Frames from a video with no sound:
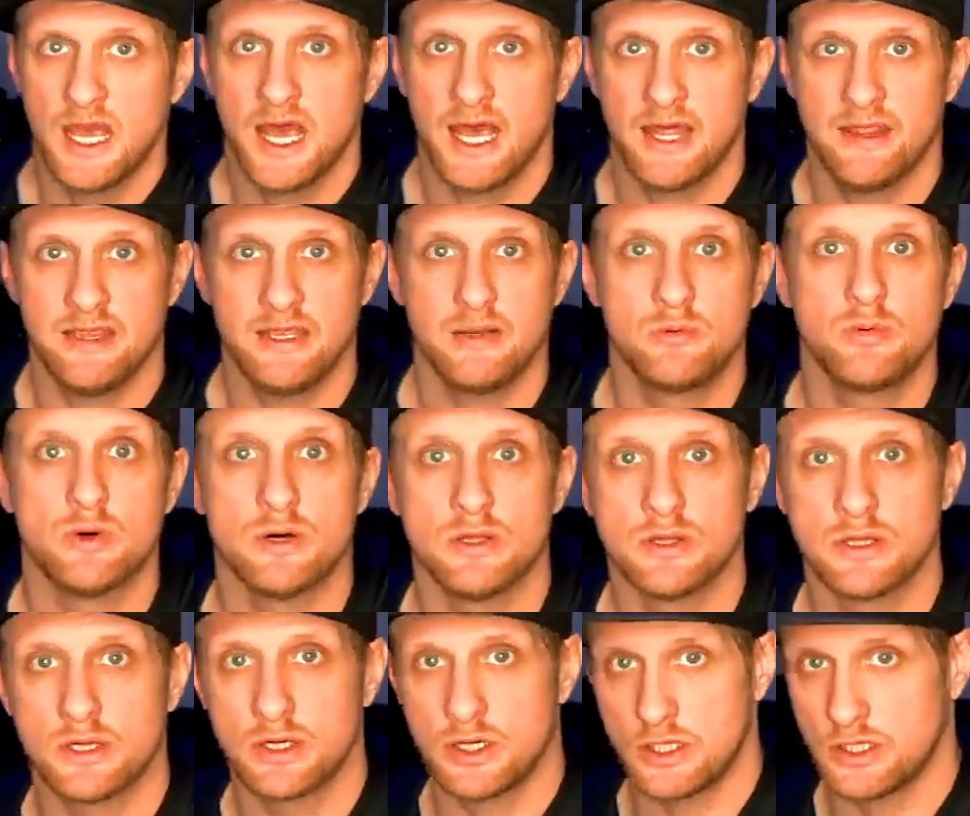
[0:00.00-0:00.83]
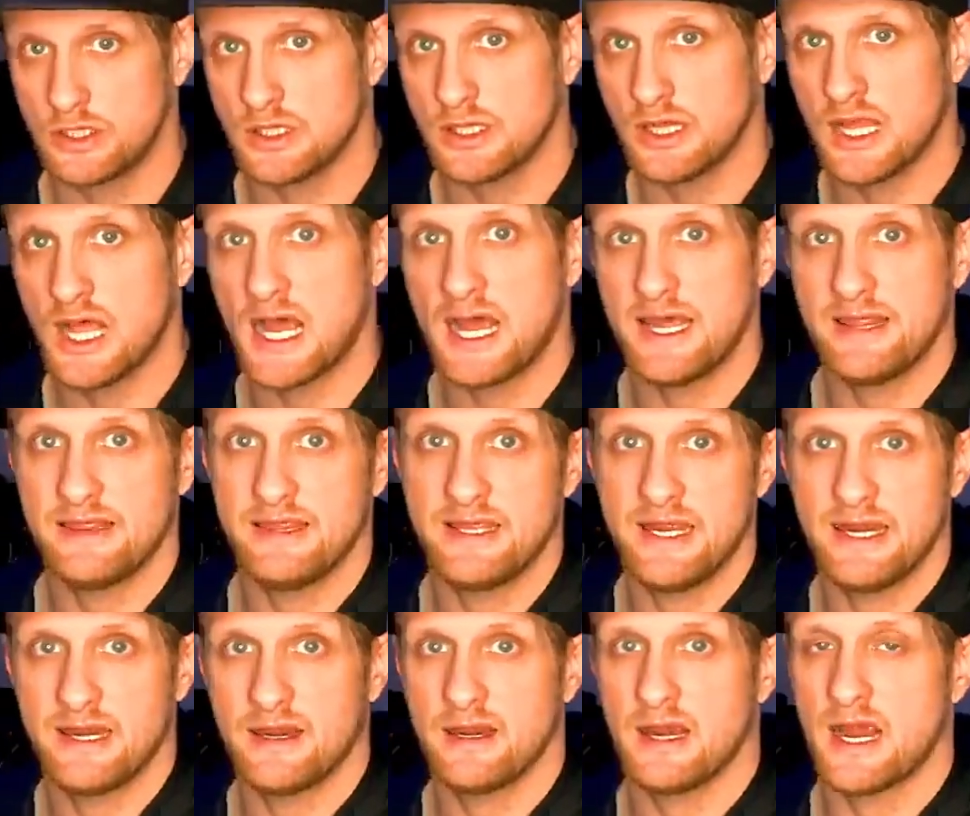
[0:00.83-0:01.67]
I think we'll learn a lot
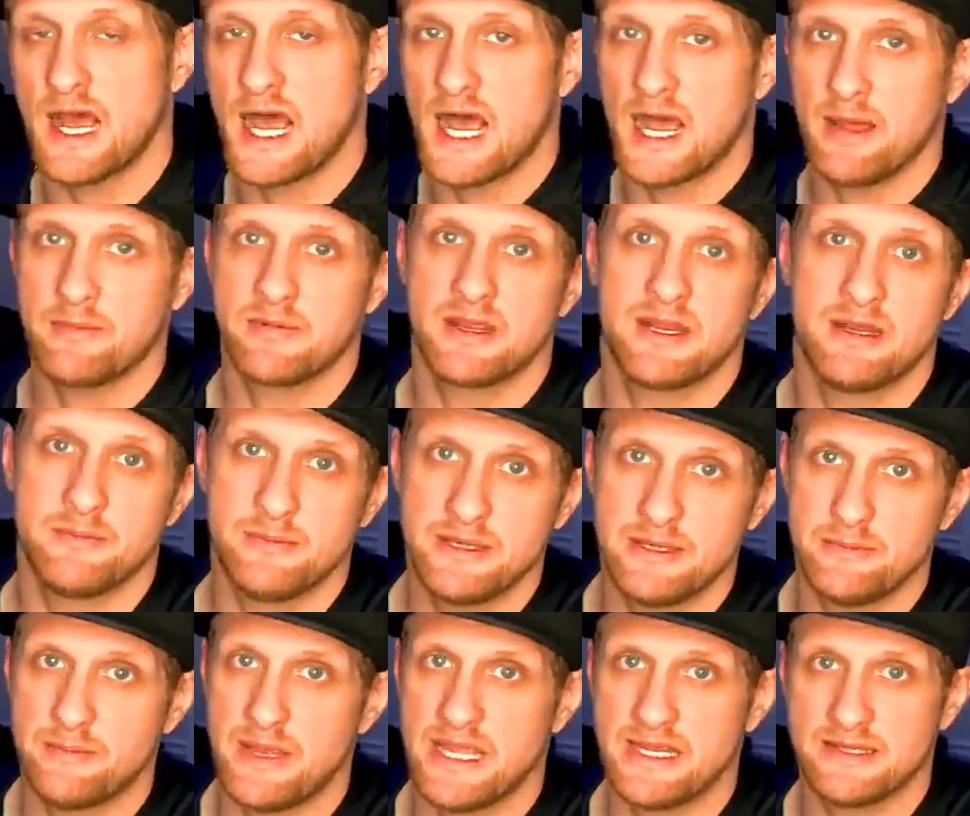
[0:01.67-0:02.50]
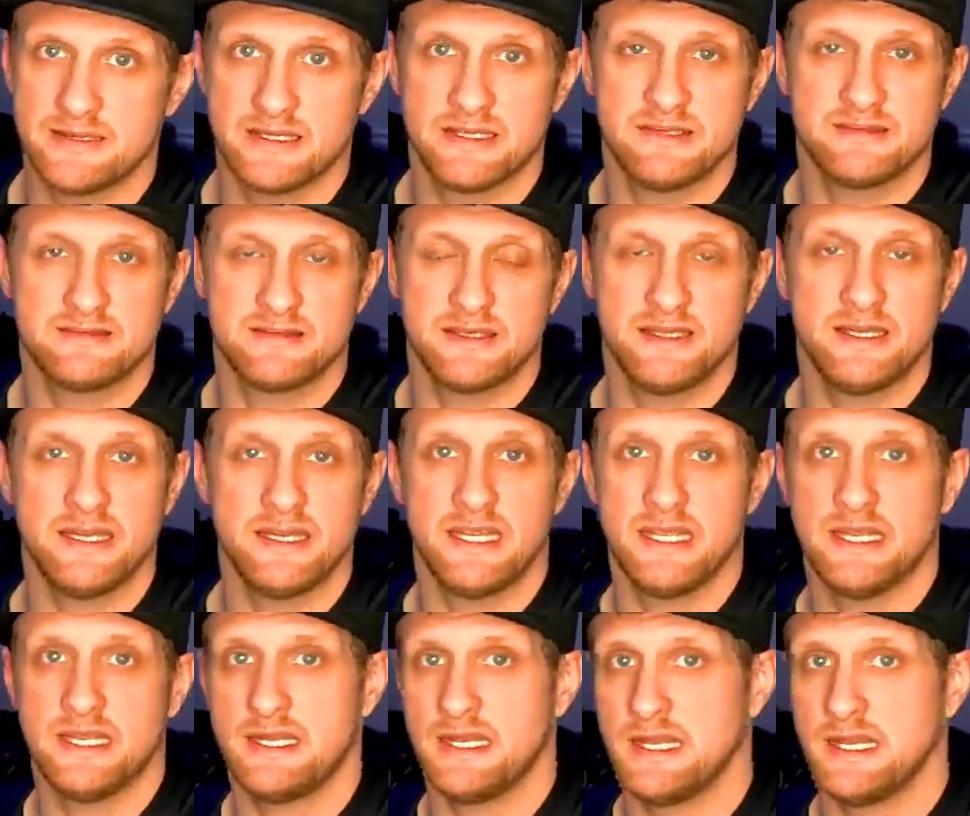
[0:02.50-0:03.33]
there. I'm going to be mainly sitting
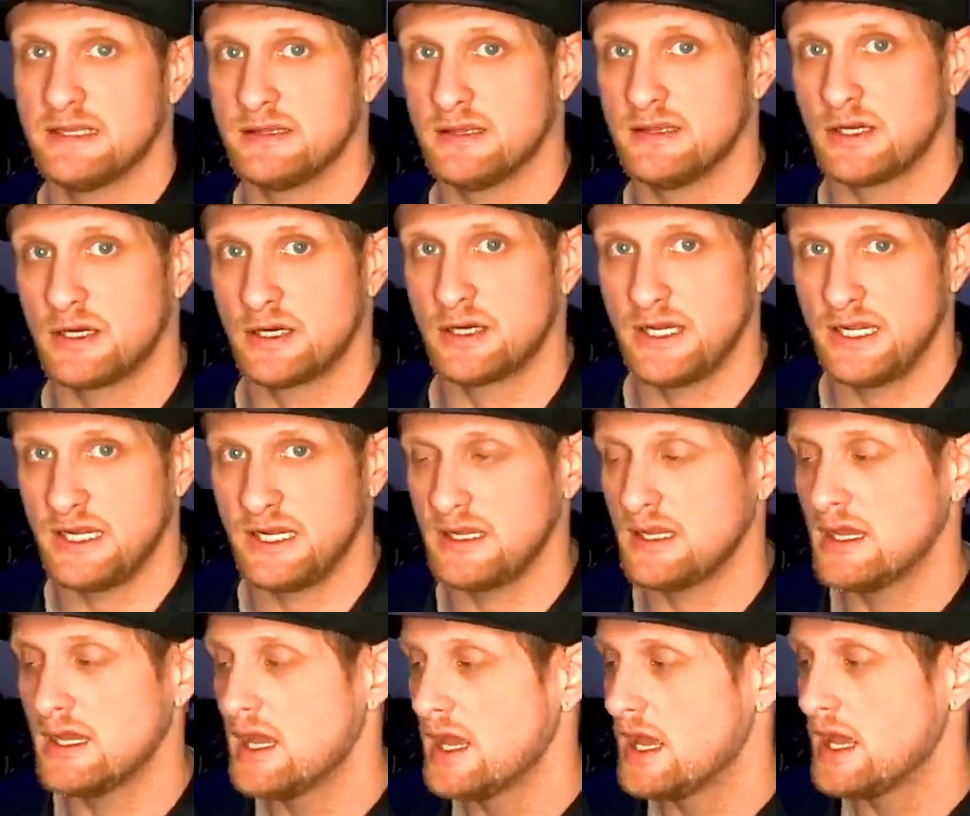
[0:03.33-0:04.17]
in and learning,